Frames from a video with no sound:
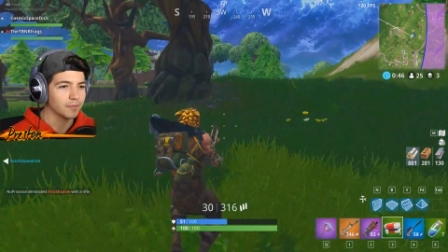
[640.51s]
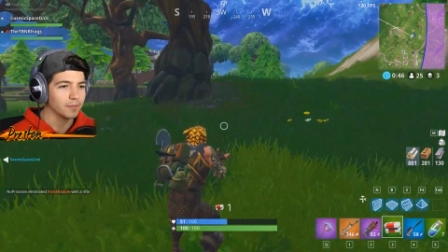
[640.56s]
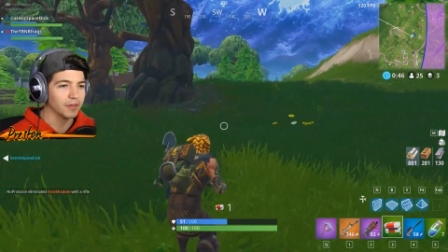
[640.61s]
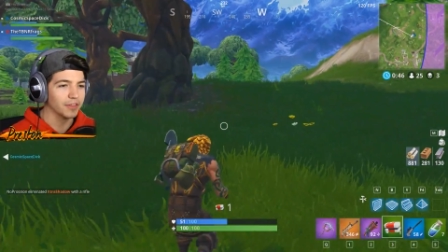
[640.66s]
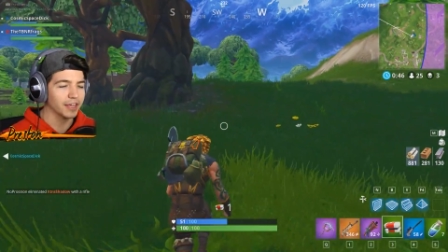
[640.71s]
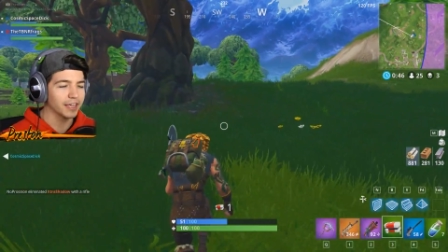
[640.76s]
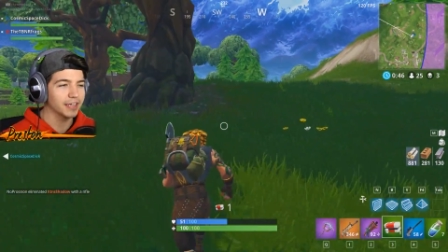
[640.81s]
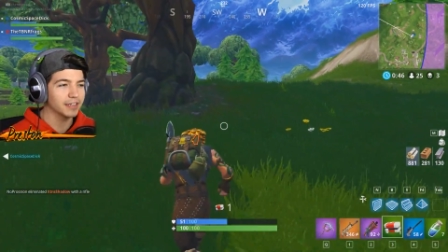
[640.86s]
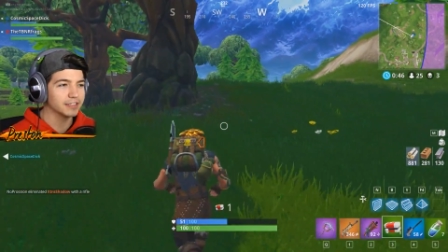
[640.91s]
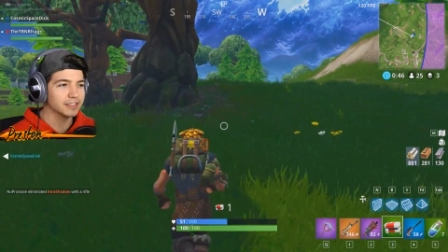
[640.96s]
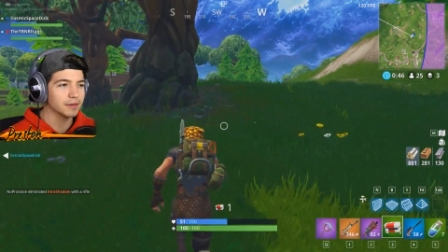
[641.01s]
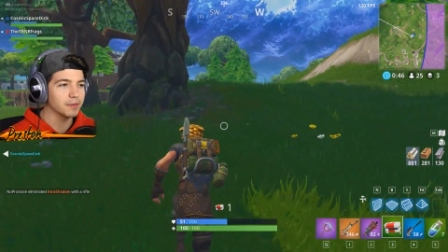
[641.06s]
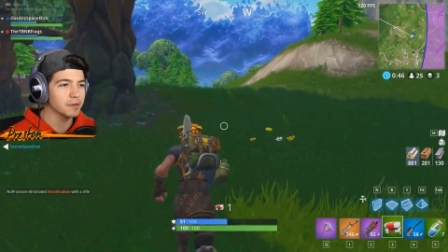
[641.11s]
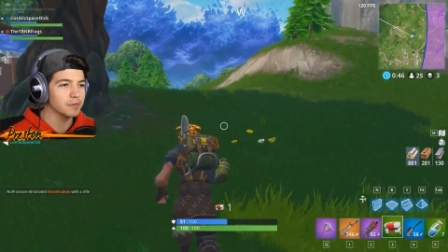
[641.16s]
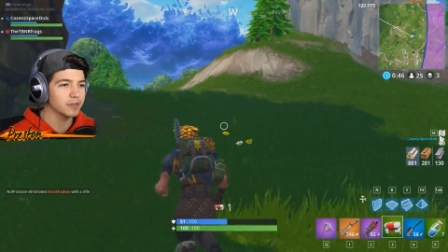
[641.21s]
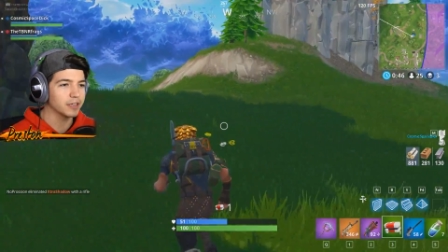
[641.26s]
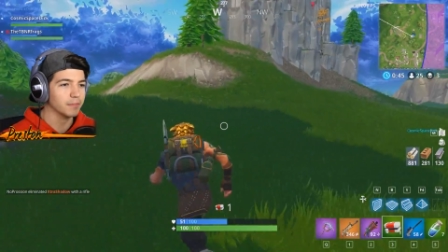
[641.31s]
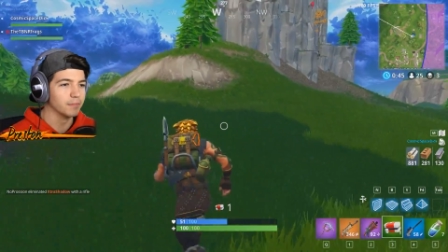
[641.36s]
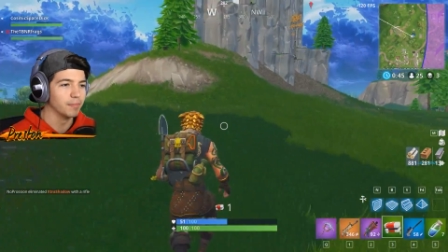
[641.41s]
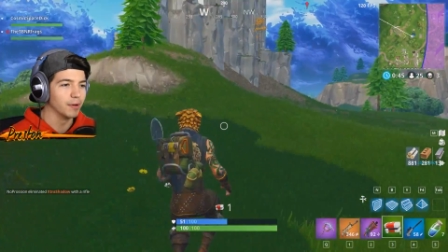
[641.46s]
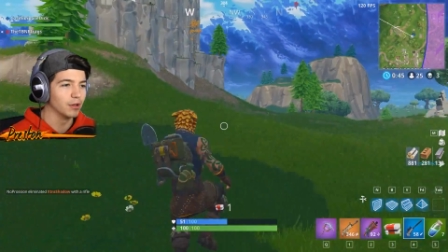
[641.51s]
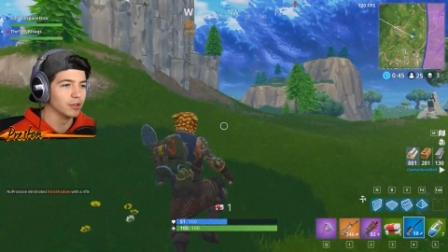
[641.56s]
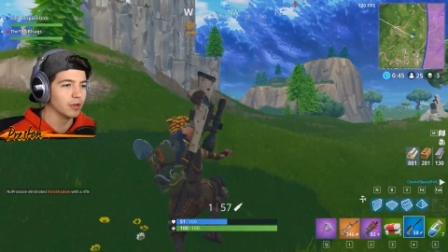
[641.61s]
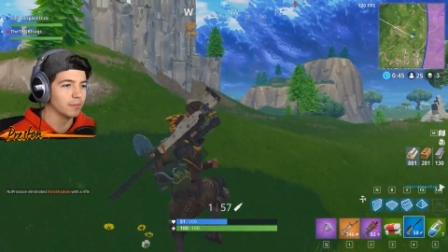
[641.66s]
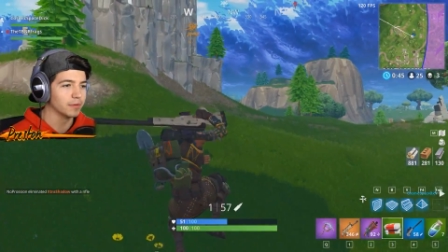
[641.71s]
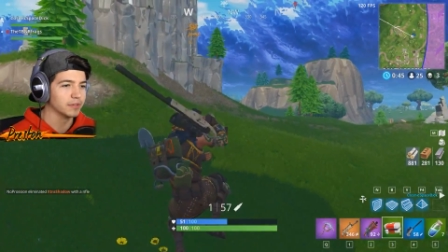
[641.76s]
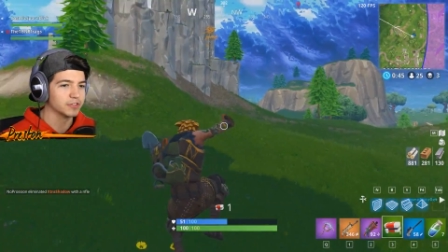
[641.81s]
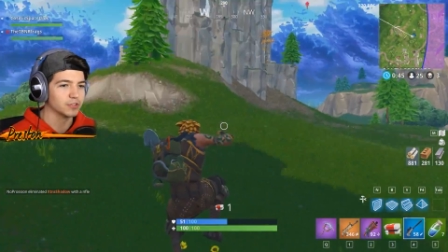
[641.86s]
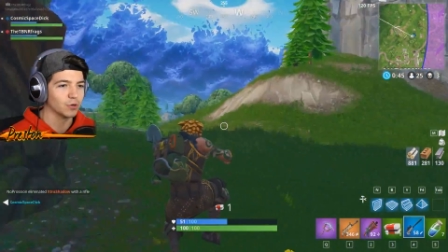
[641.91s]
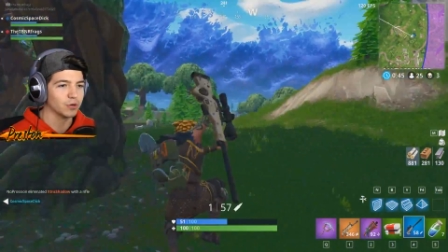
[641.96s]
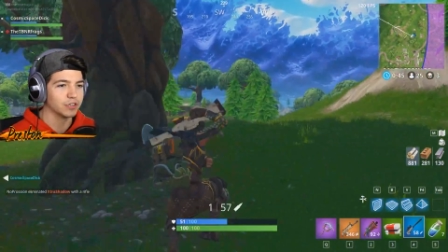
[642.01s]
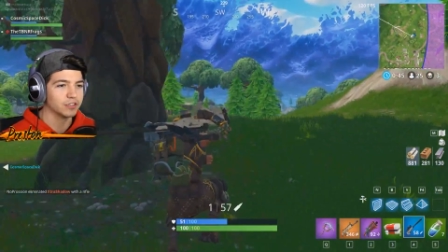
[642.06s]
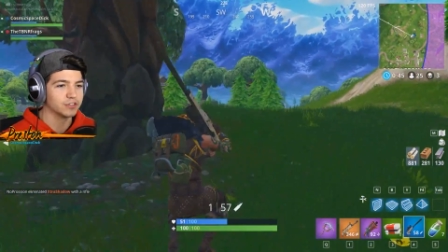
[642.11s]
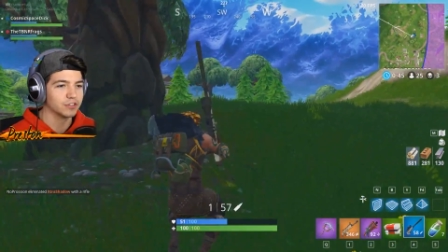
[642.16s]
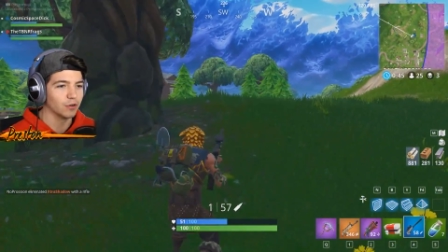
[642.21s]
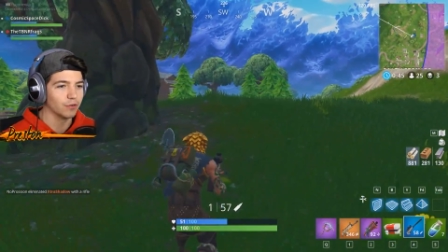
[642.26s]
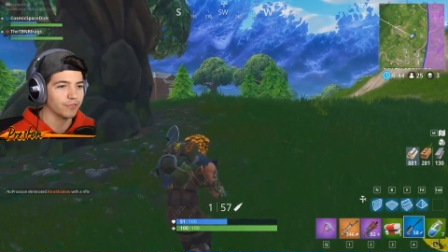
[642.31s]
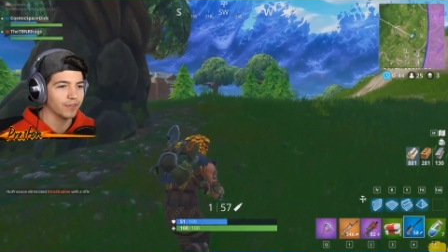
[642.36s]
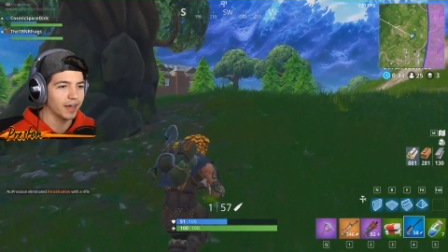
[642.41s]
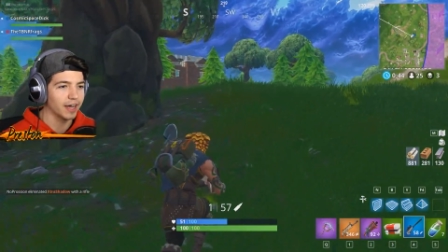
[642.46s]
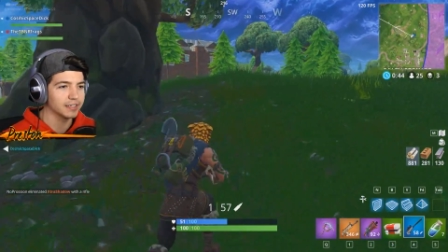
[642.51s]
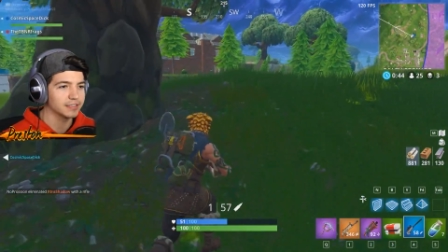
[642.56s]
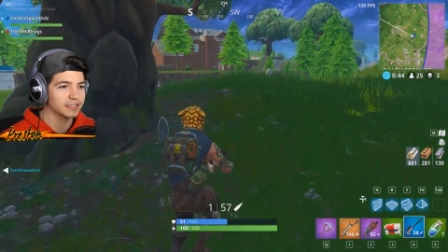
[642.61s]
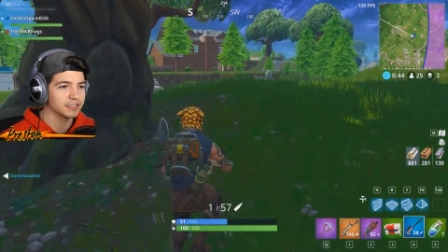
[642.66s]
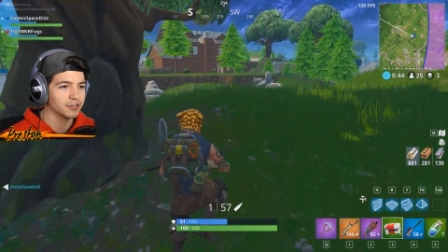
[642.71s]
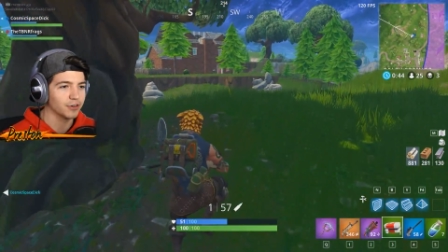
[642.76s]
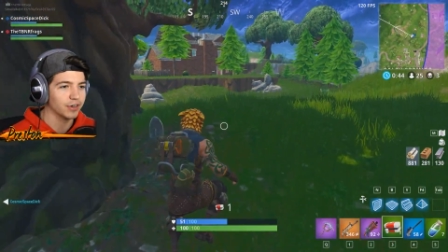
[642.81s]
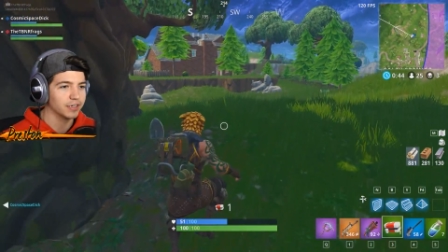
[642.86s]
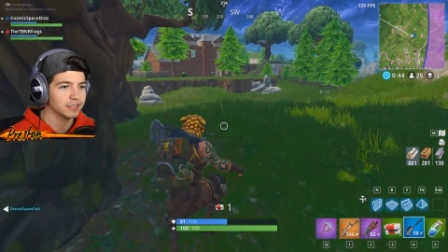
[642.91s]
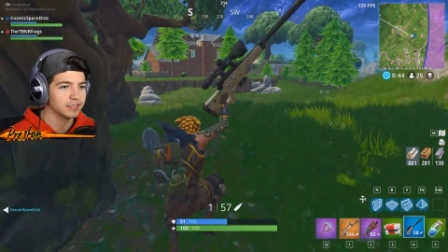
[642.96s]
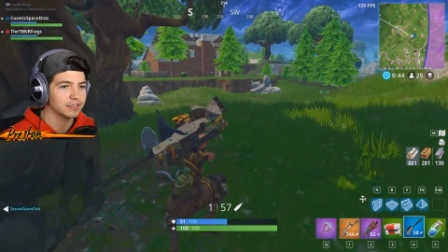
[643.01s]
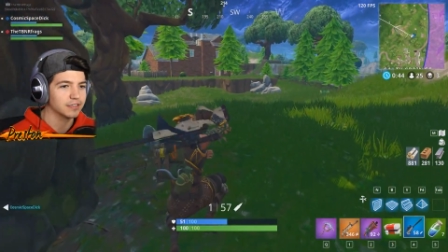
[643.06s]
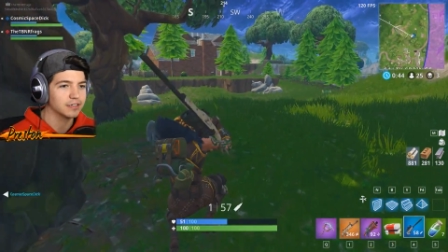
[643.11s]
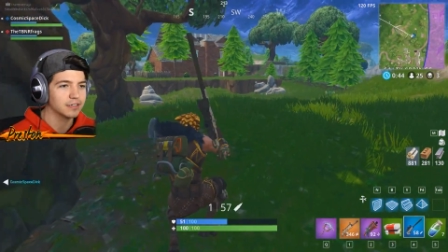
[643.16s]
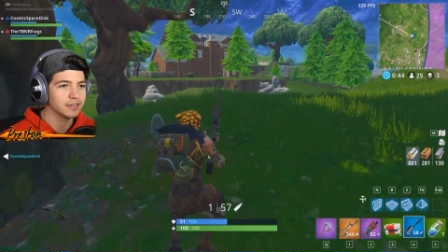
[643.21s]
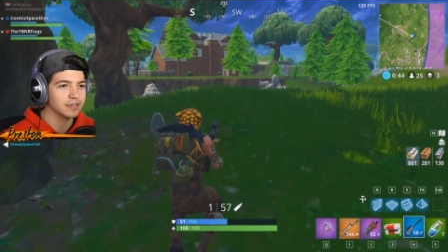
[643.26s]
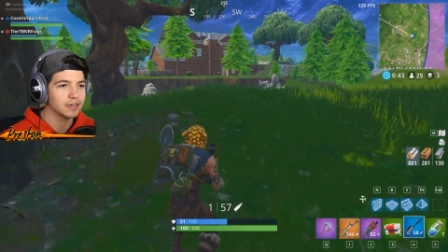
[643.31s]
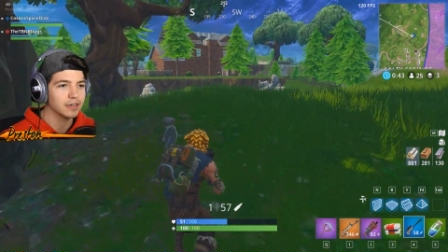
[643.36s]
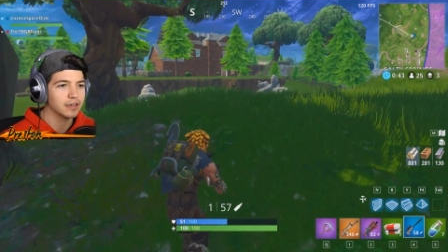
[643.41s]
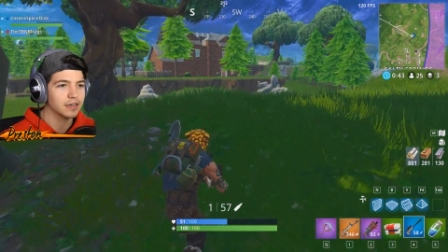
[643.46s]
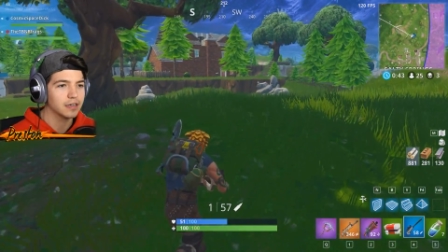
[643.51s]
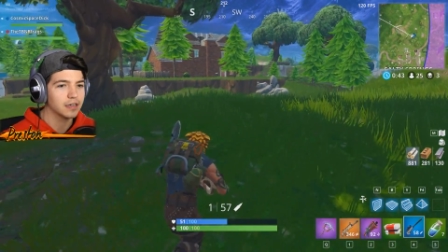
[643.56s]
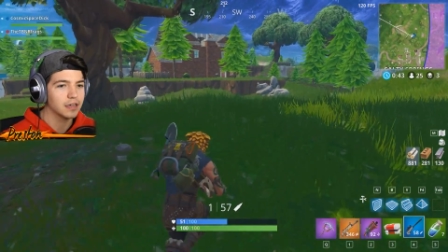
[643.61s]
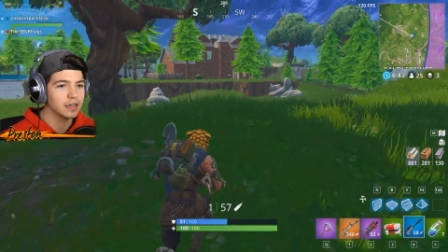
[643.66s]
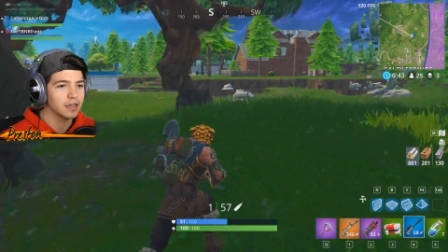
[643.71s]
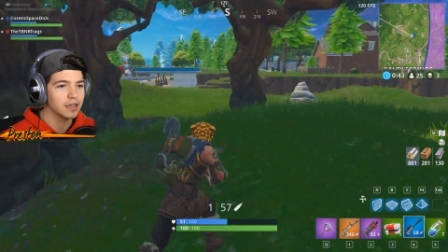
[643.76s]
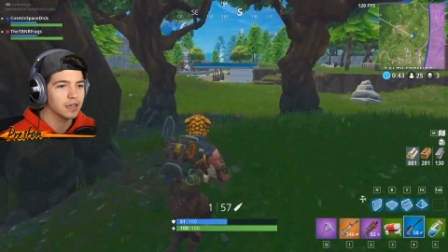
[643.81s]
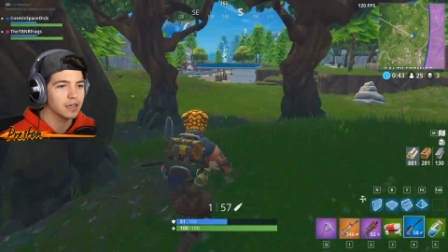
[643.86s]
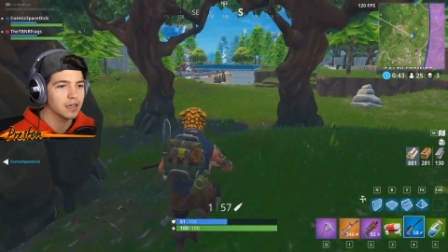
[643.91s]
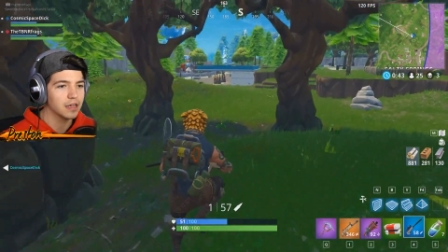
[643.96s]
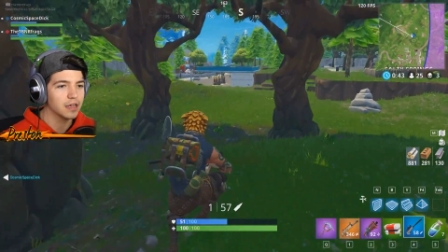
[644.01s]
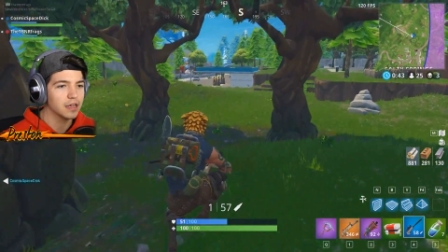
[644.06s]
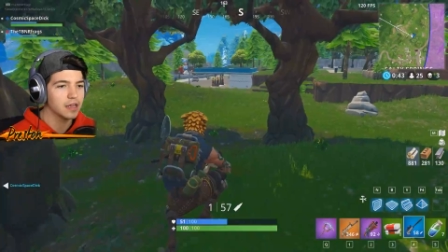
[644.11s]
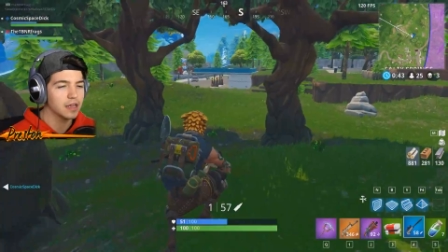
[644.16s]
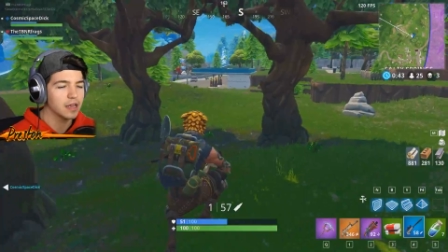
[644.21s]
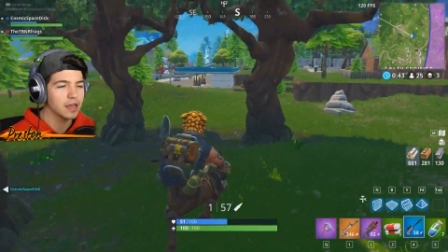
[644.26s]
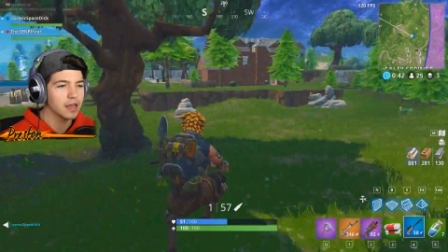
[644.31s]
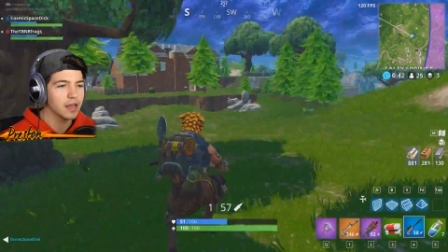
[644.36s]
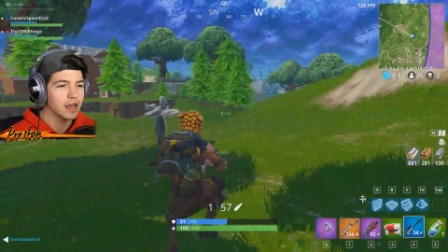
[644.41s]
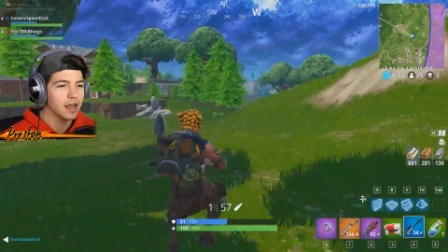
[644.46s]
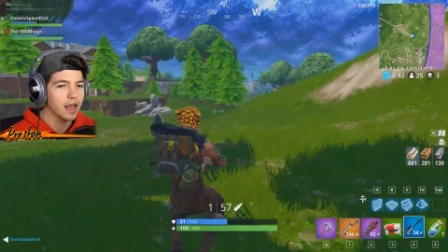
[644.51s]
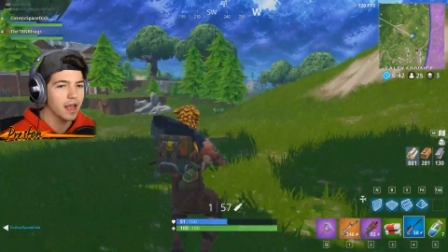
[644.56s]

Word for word: But they can. Some people can build up the story so fast. It's crazy. Yeah, it's practice.